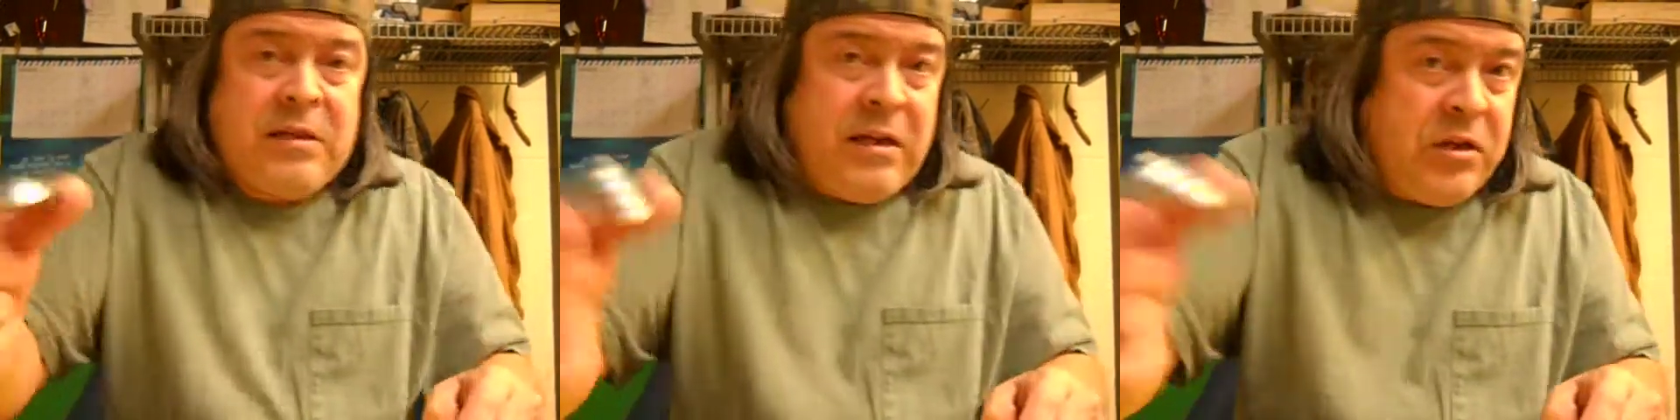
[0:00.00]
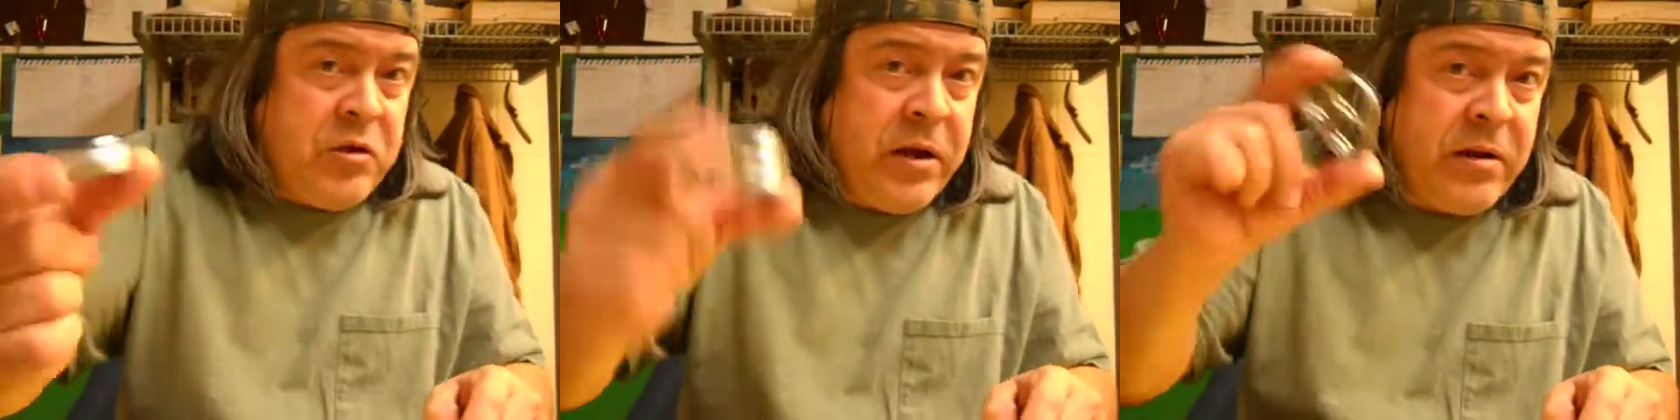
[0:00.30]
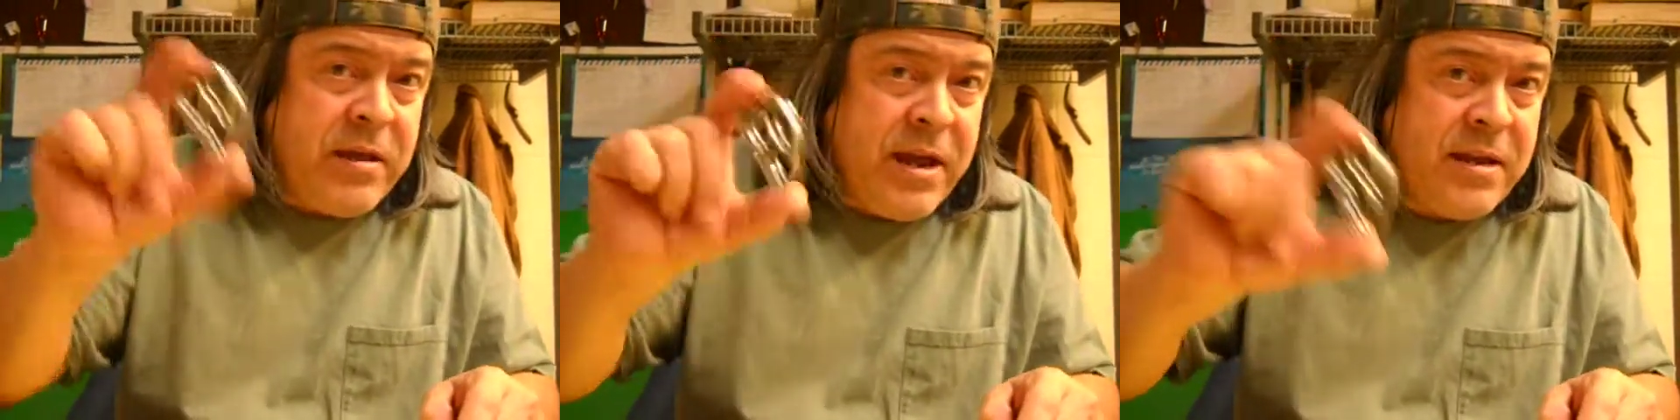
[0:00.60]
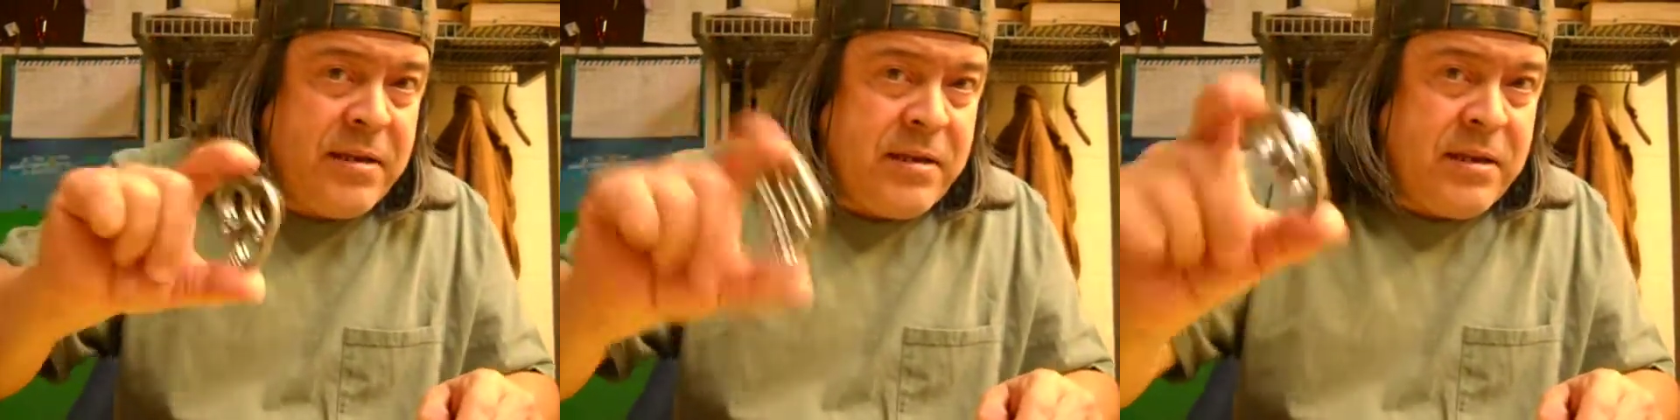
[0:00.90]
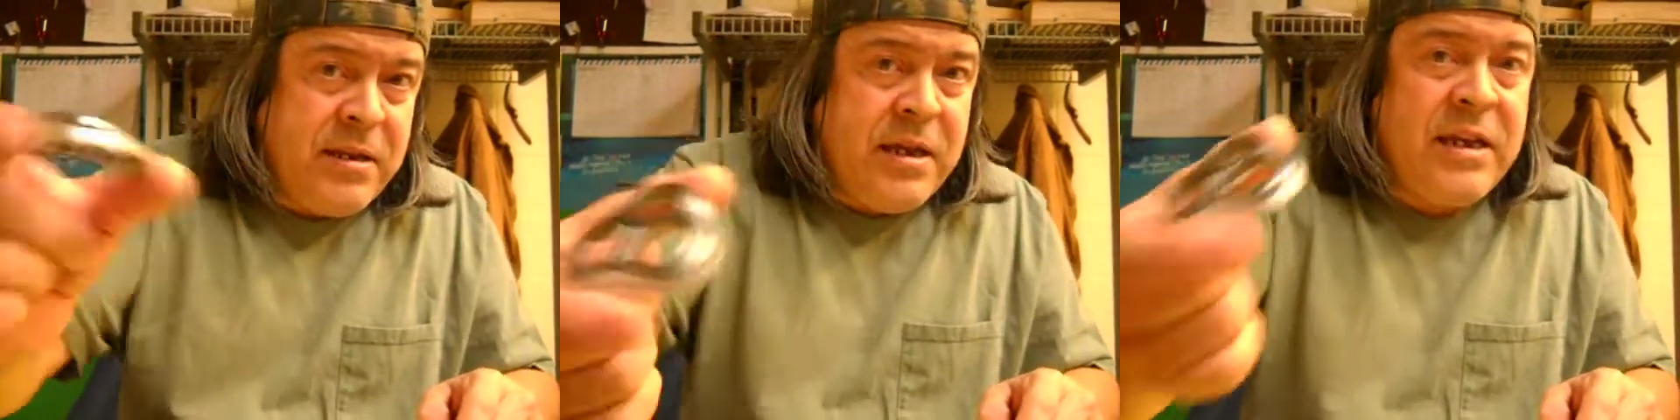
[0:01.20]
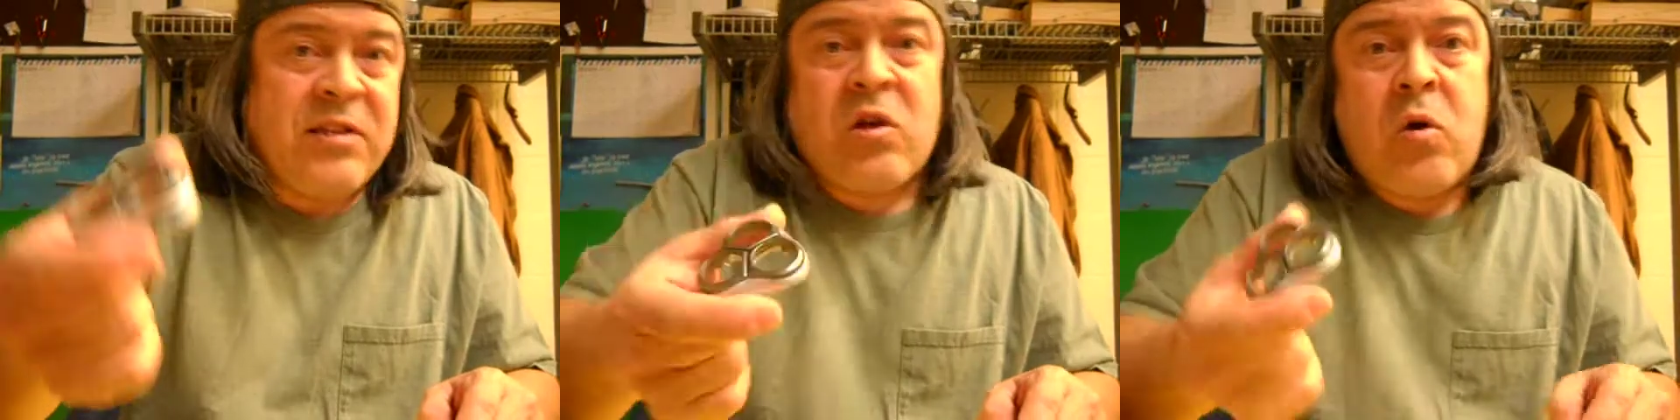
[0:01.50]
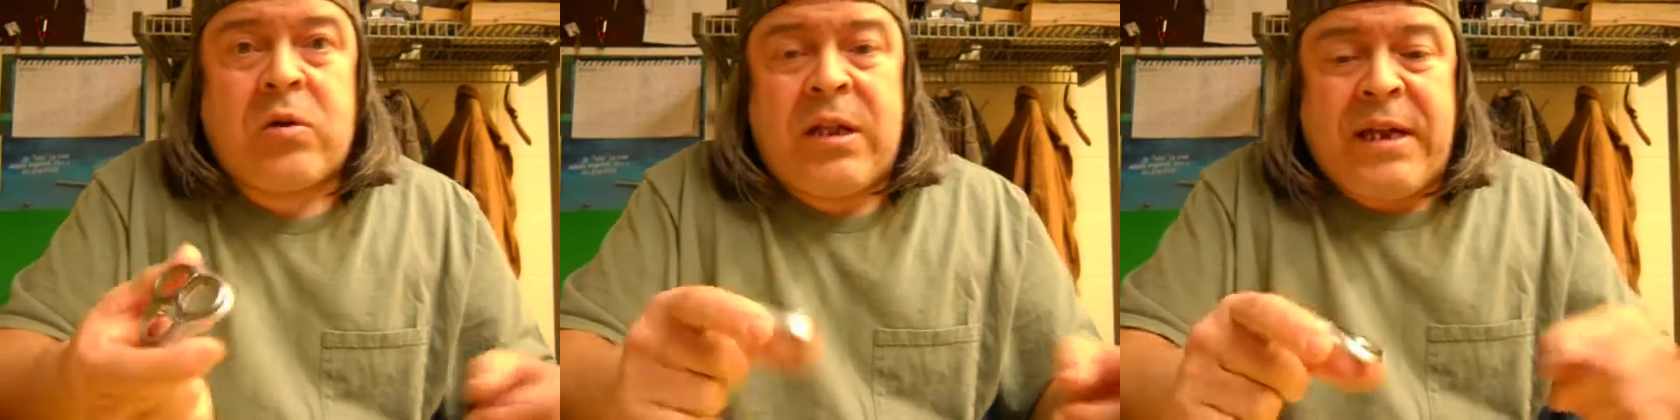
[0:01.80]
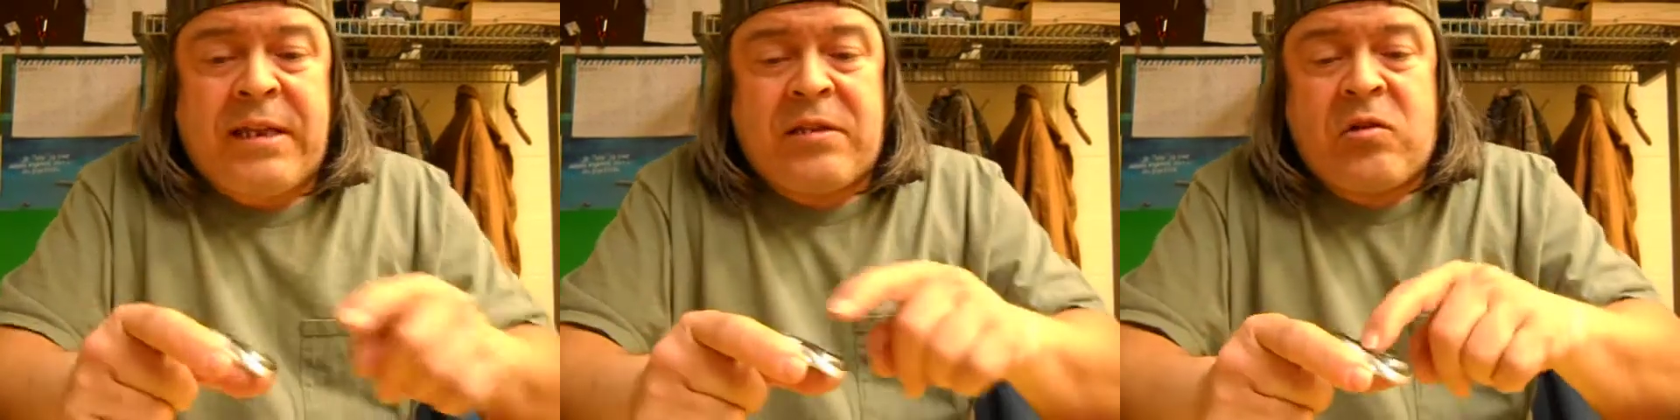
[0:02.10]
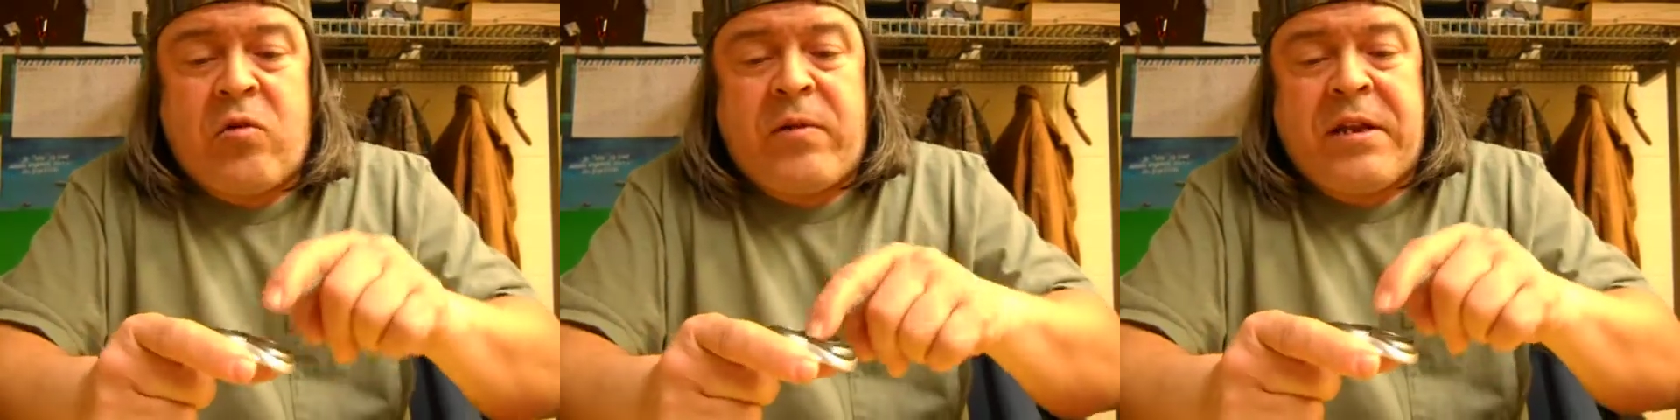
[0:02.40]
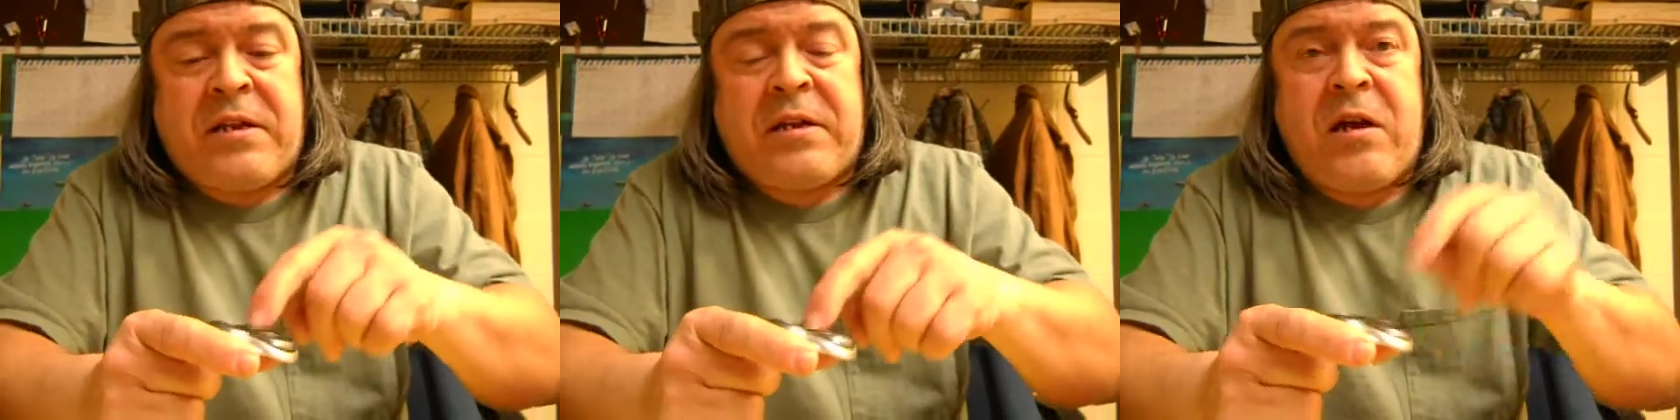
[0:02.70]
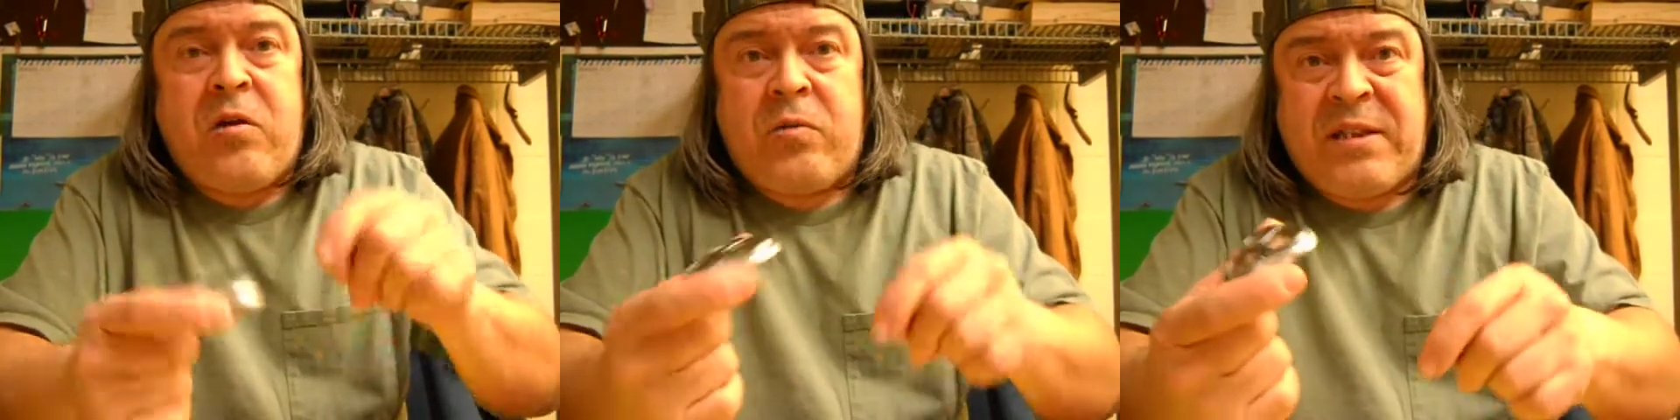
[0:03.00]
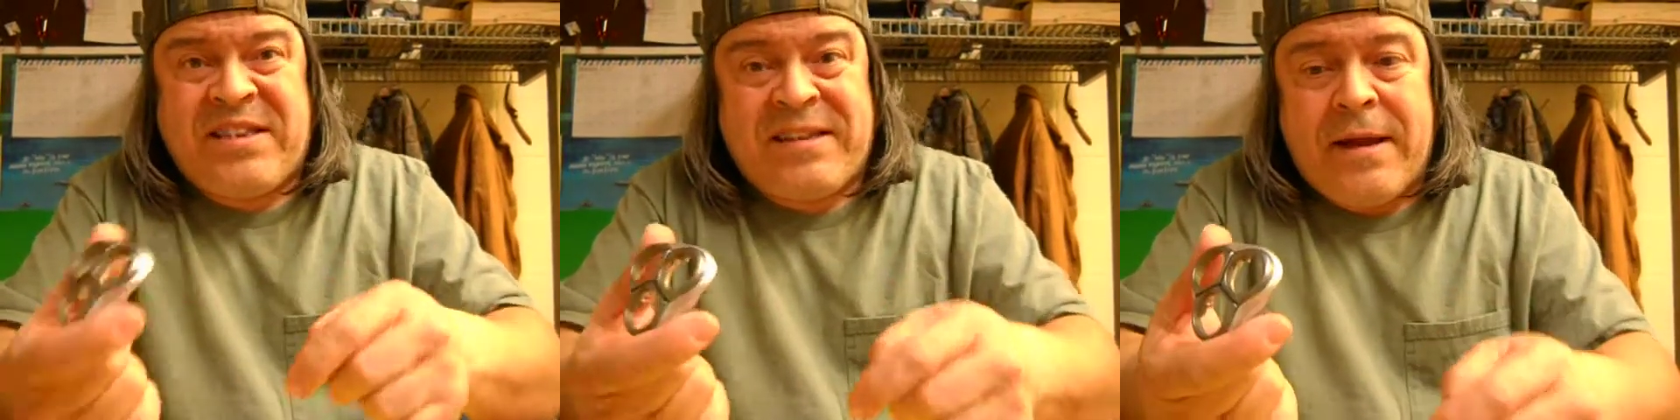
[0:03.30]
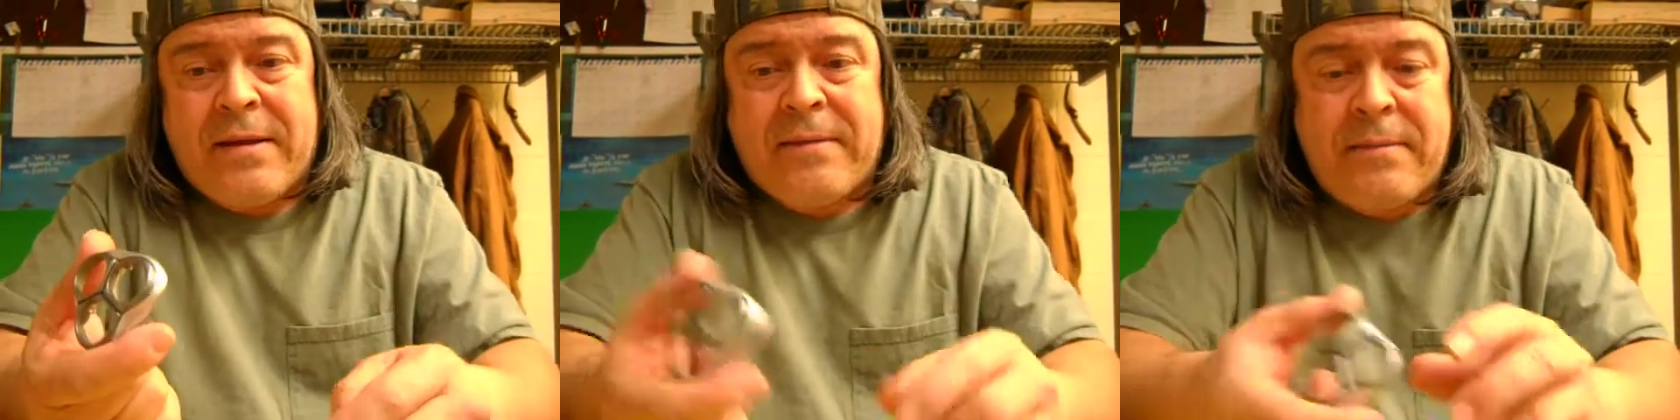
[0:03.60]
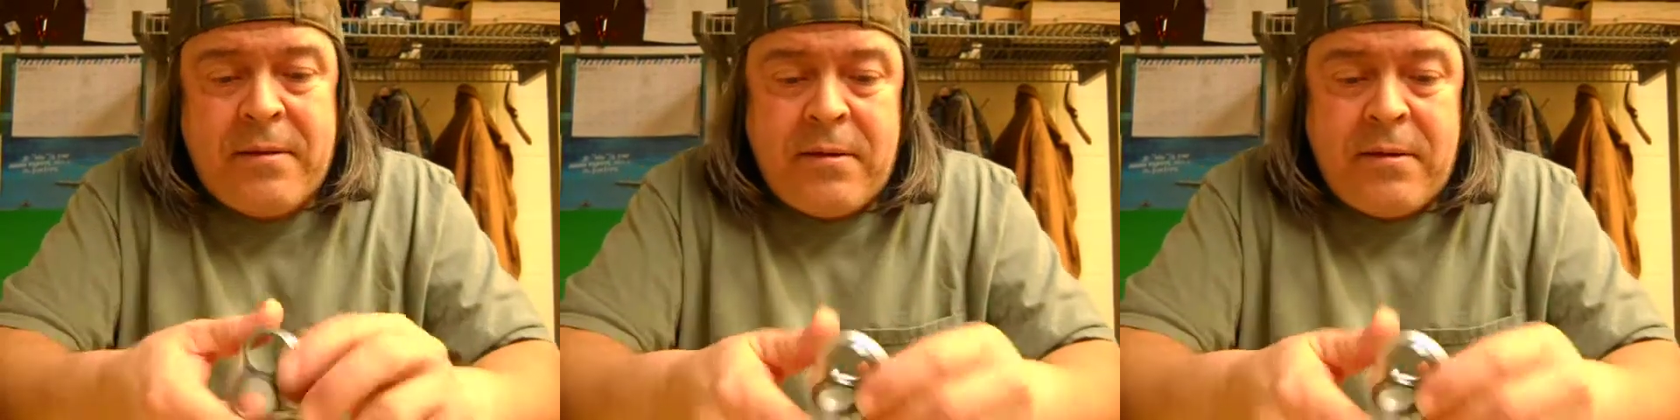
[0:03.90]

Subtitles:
and you hear that, it's all clean. It's all ready to go. It's done.